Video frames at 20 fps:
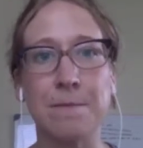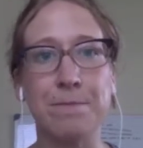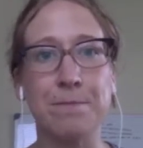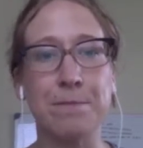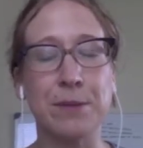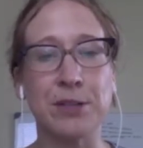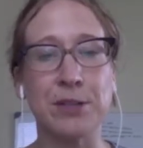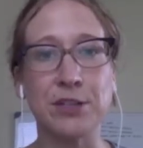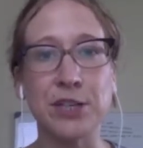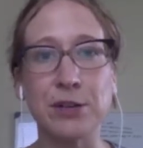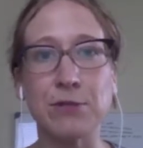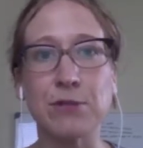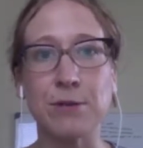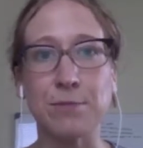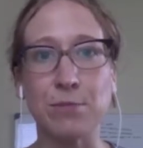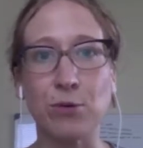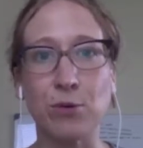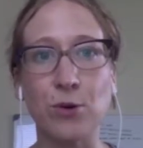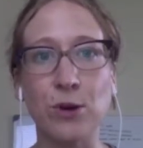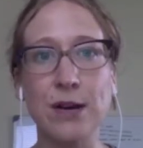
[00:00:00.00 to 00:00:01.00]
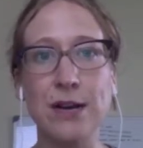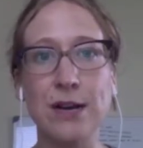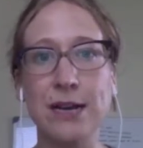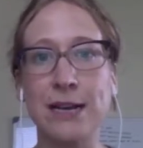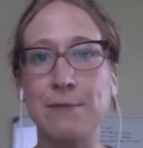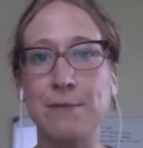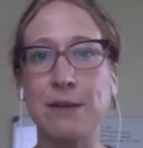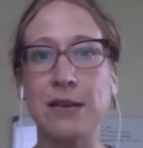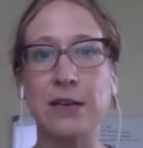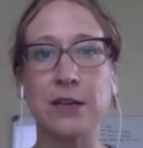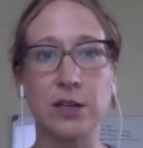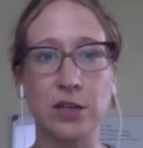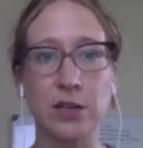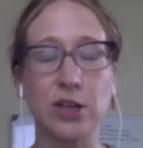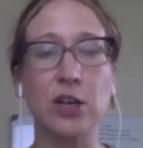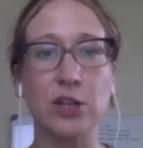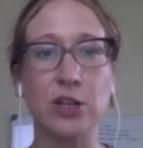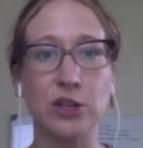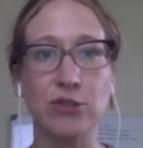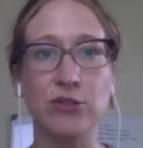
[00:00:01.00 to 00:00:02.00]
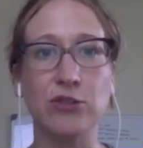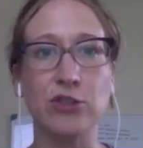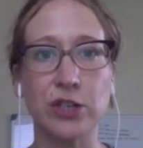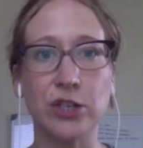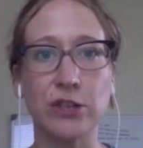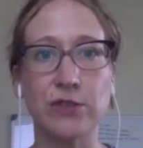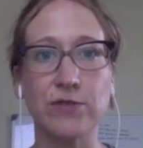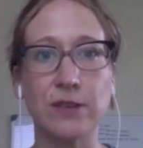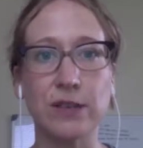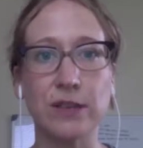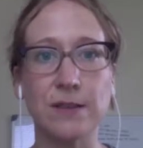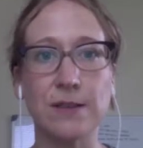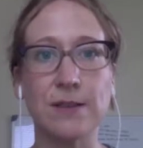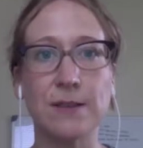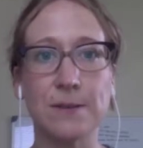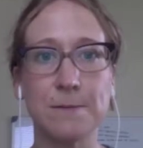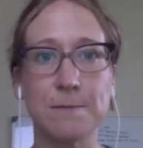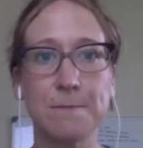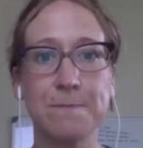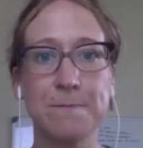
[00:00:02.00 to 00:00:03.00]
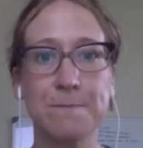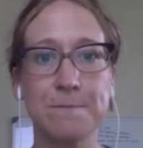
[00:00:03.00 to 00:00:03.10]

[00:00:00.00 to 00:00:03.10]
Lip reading: building rapport can make a huge difference.